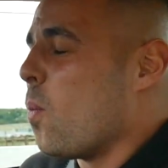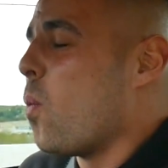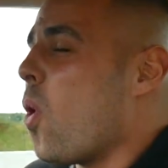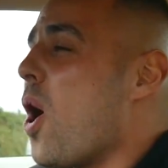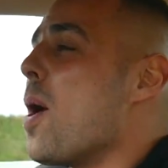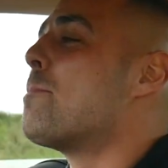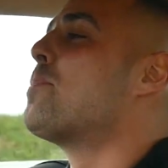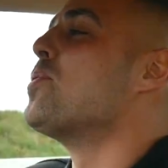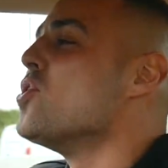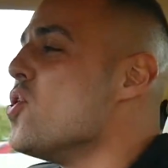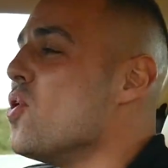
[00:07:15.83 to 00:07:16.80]
what a
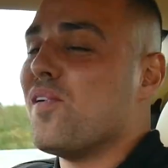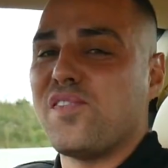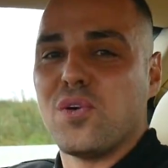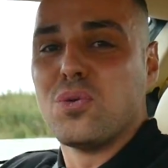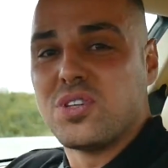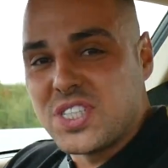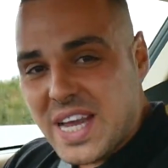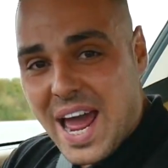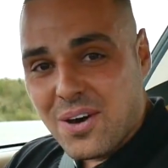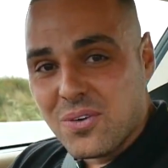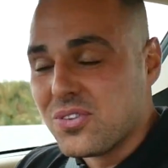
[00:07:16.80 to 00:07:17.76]
beautiful
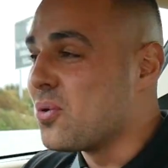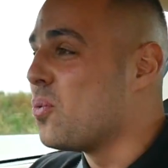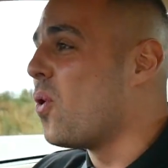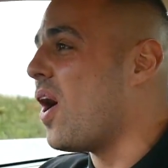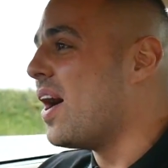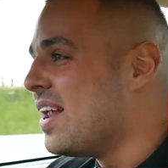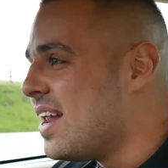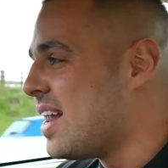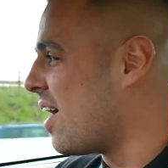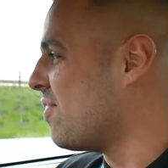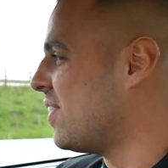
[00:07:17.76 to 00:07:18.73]
sound. What a
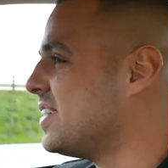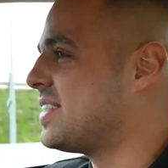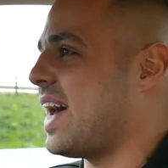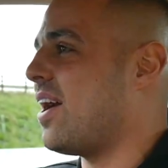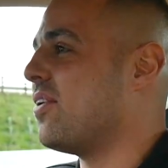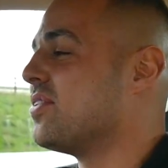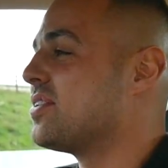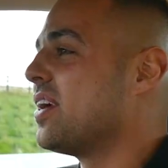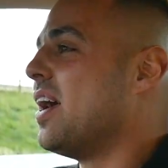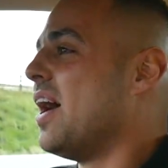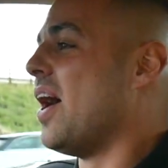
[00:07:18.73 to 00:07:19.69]
lovely sound.
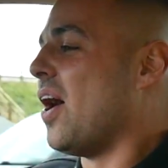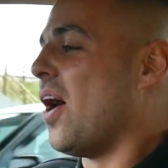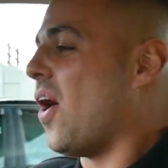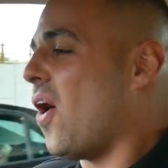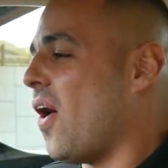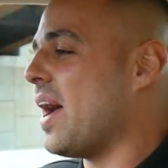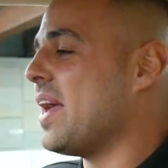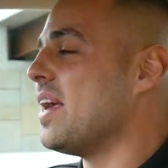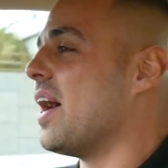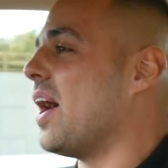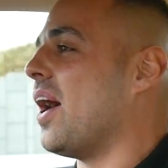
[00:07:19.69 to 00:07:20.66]

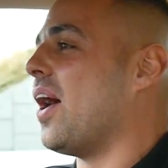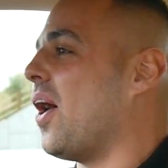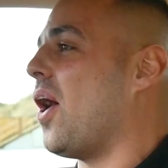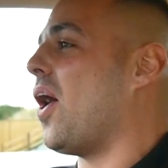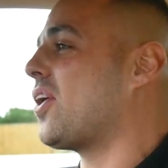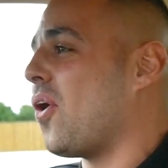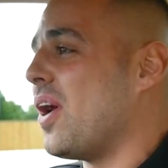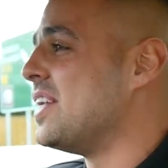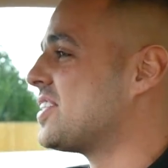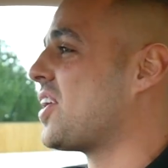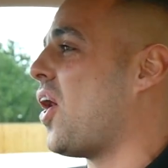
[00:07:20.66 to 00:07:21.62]
I got in
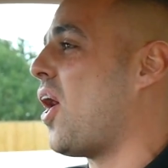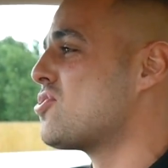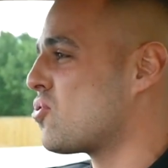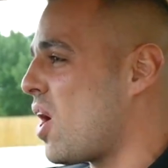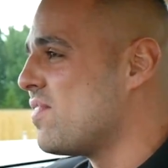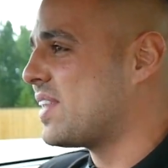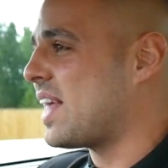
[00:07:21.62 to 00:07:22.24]
this car, I drove